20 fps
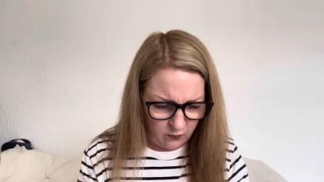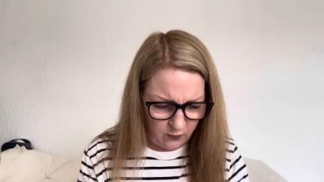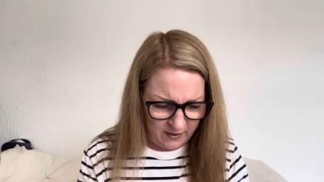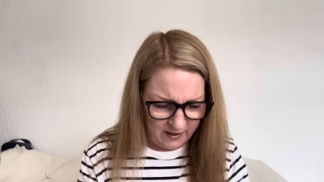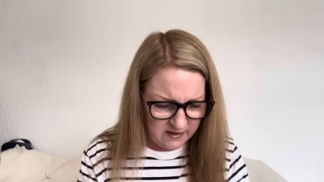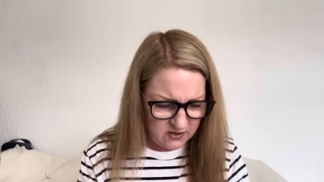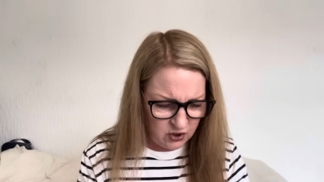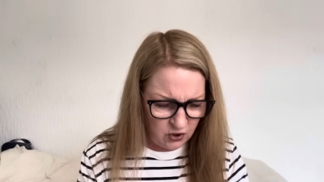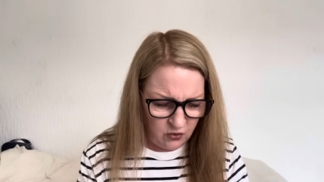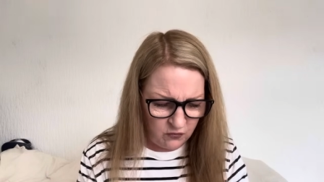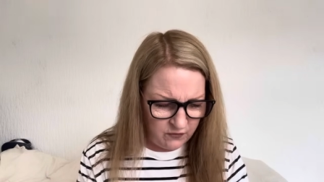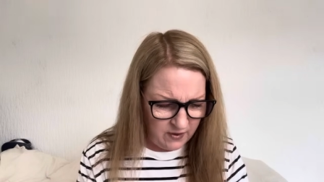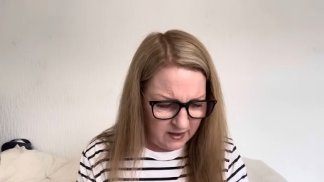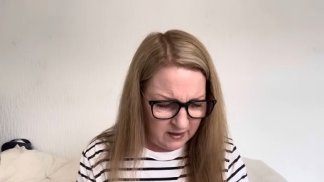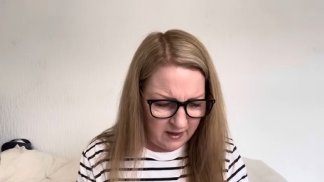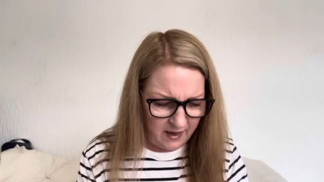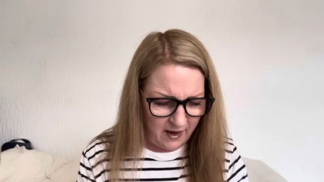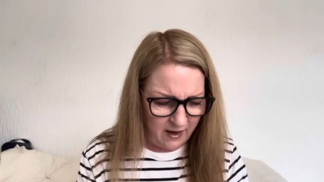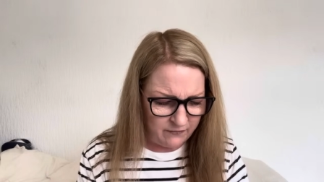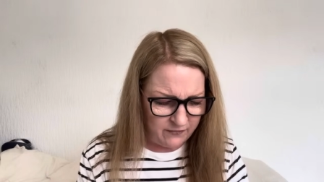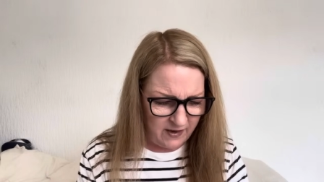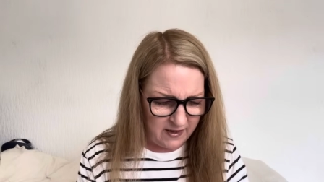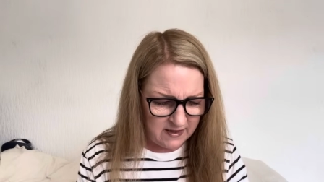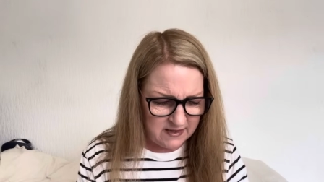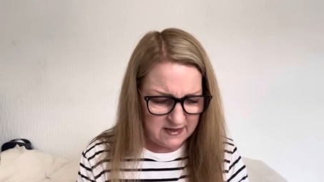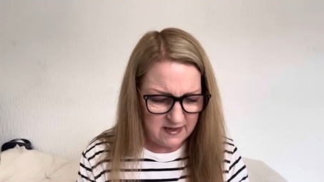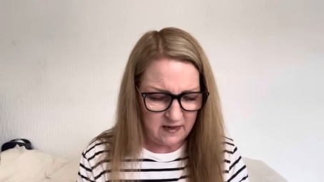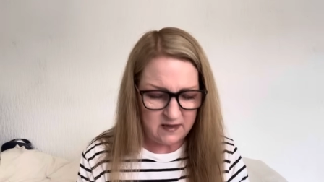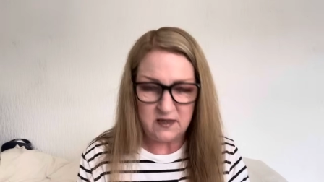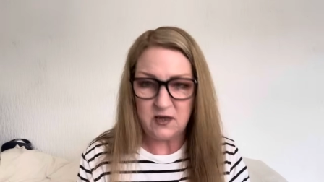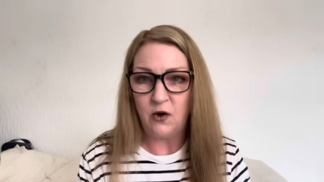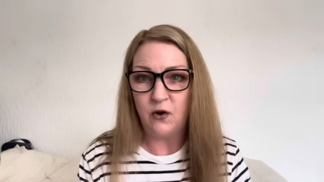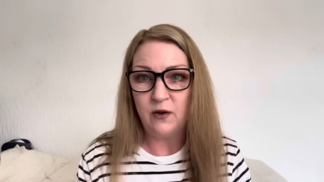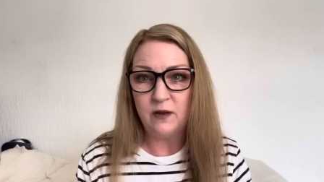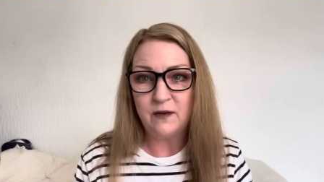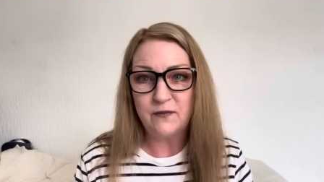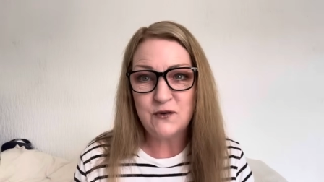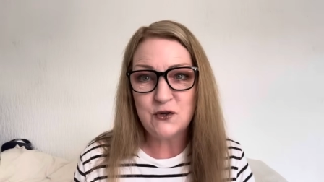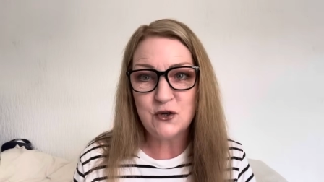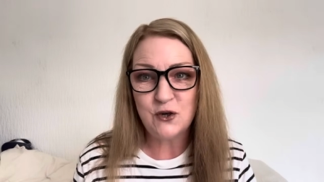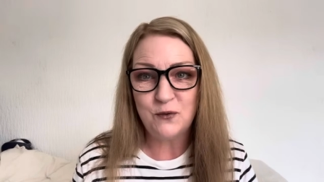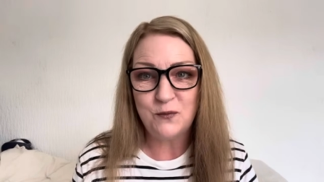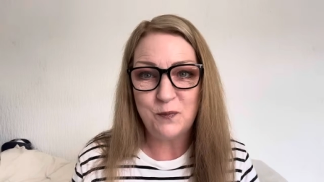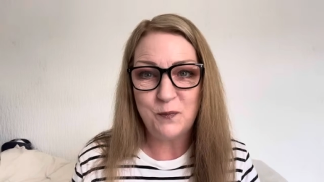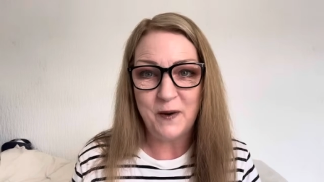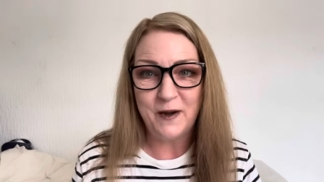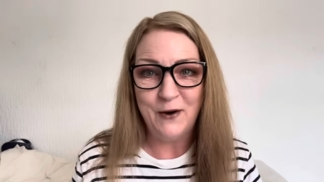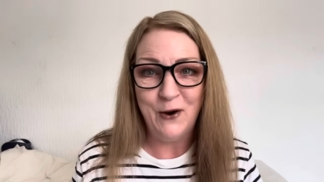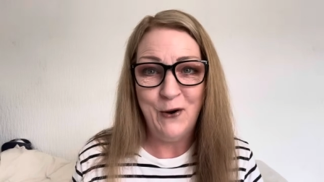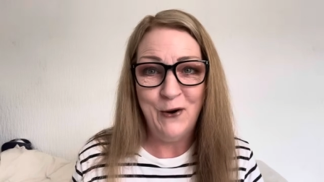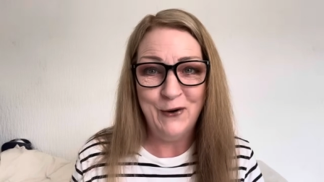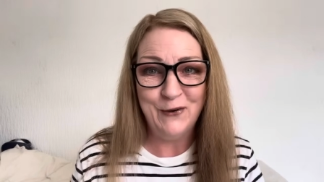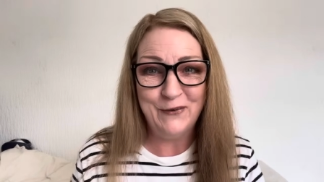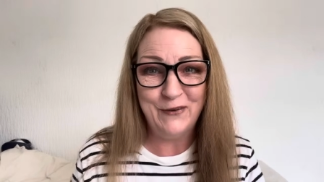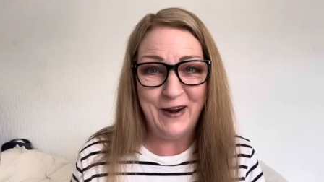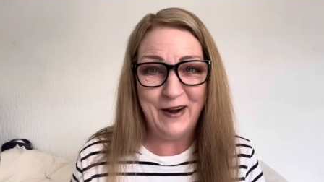Well, I don't really have excess oil, if truth be known.